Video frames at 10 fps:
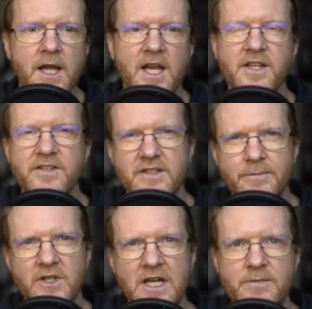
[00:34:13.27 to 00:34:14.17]
It is
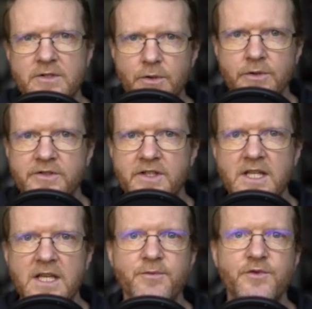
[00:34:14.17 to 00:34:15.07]
sometimes known as
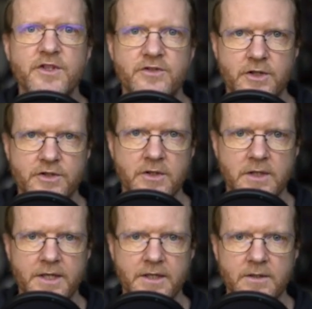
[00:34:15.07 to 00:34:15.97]
the infrastructure
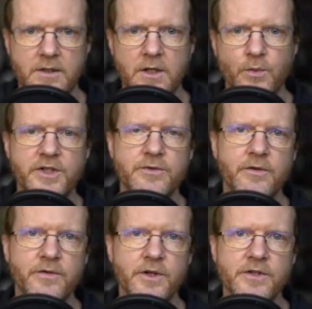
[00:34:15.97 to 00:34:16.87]
layer, which
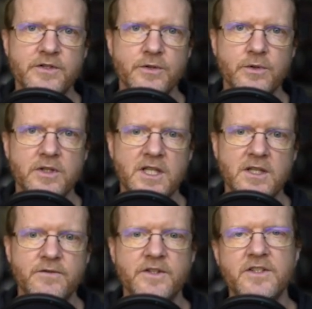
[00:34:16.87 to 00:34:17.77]
refers to
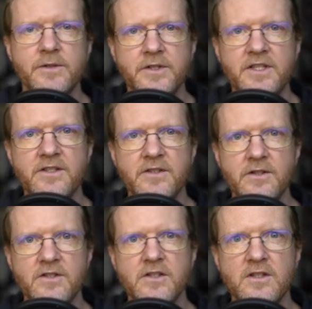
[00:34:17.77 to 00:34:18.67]
the facilities
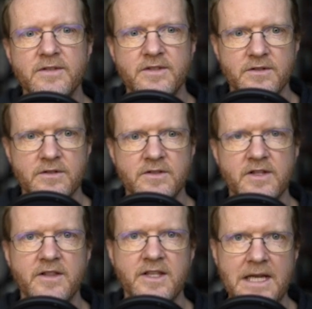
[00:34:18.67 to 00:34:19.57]
and services
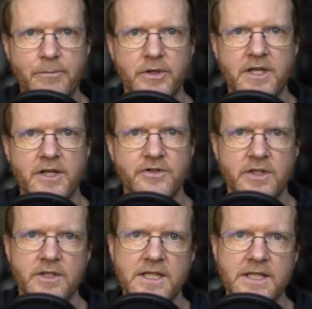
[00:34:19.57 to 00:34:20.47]
that the
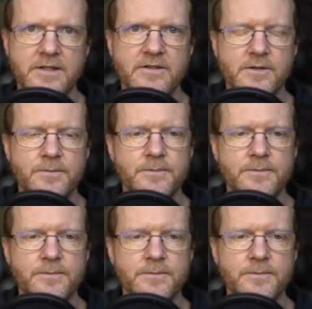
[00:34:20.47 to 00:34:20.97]
application needs.